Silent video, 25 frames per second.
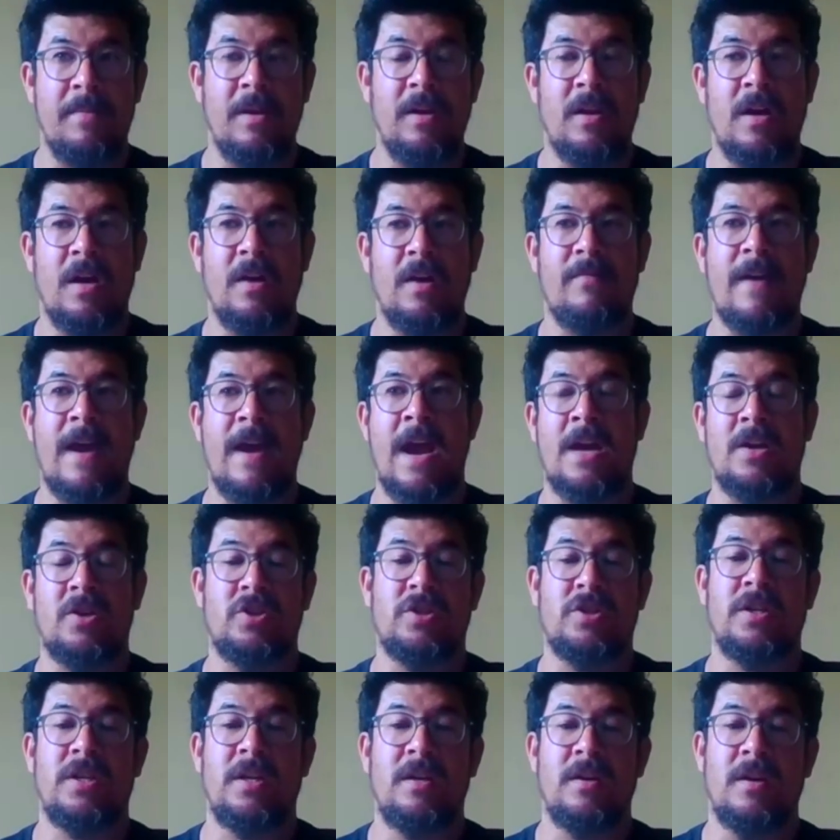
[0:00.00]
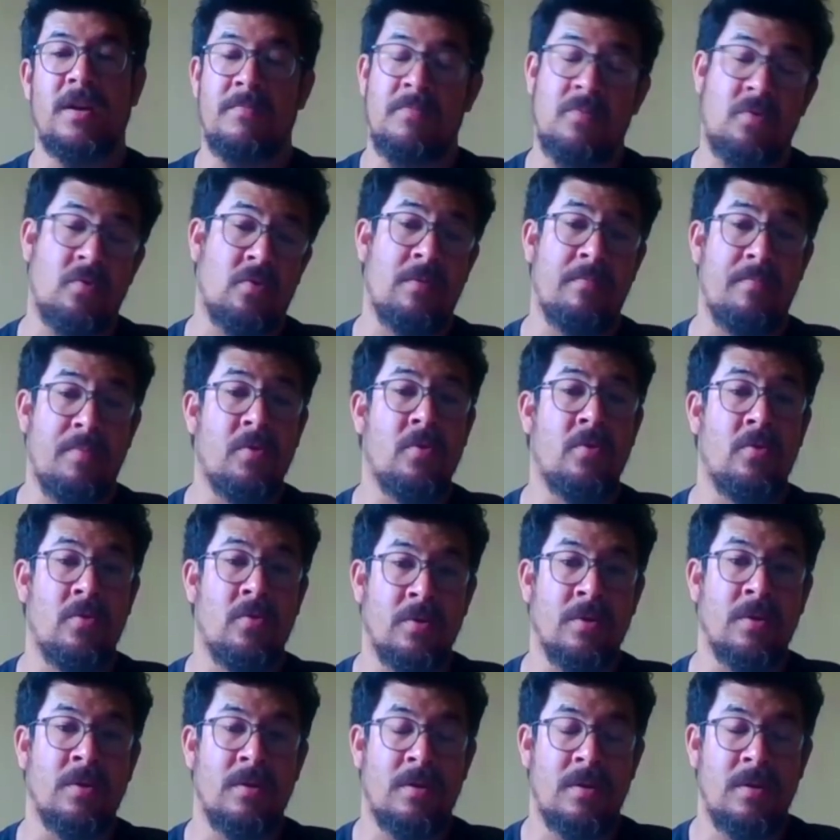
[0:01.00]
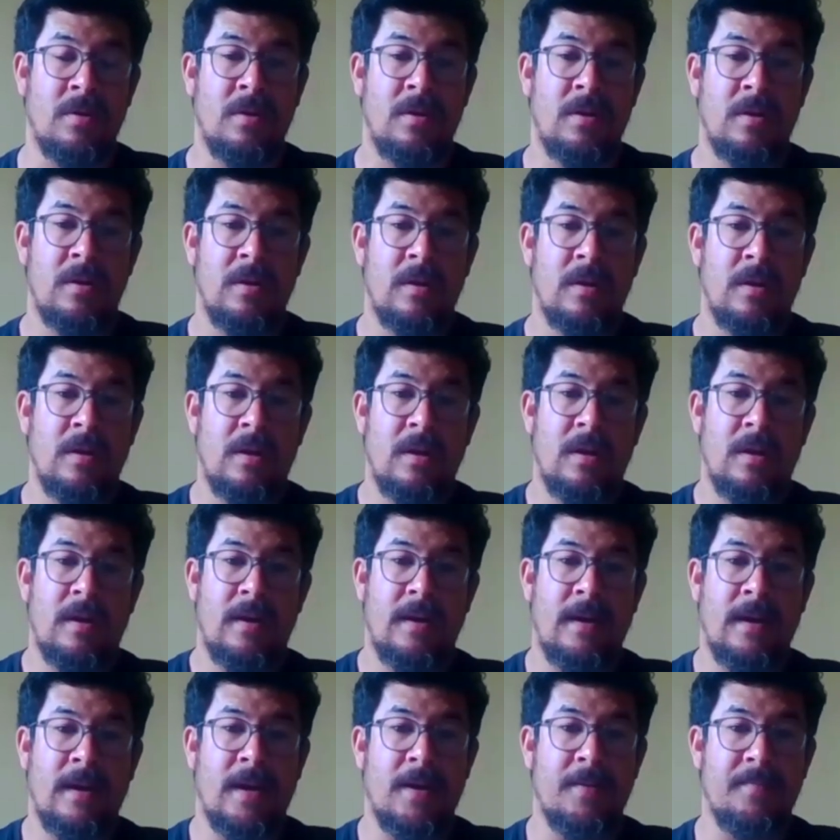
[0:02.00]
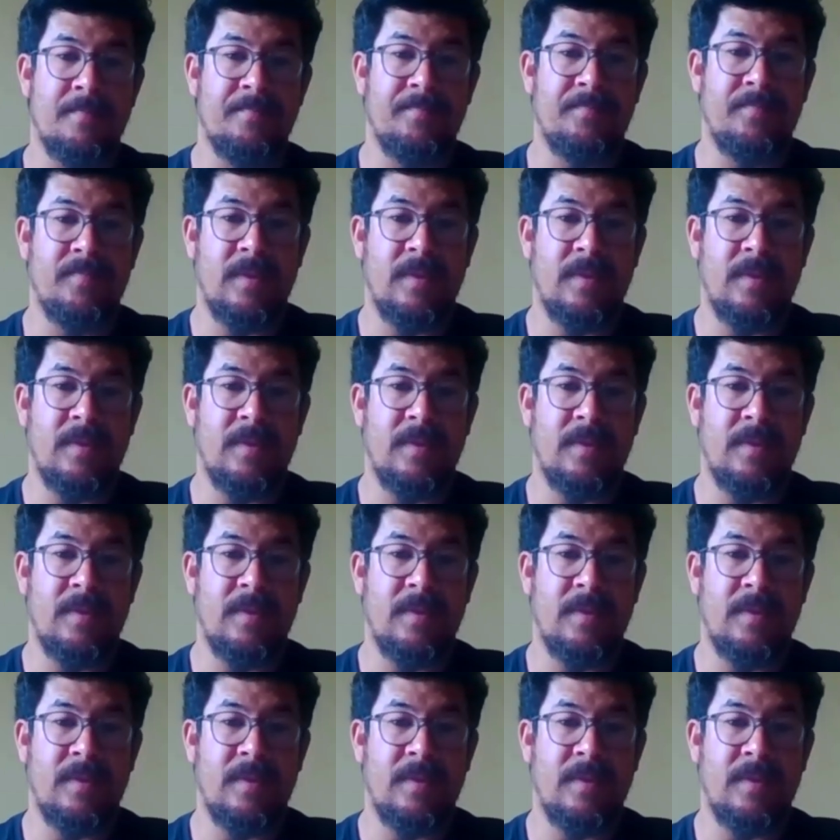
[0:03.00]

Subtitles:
life actually are more important. And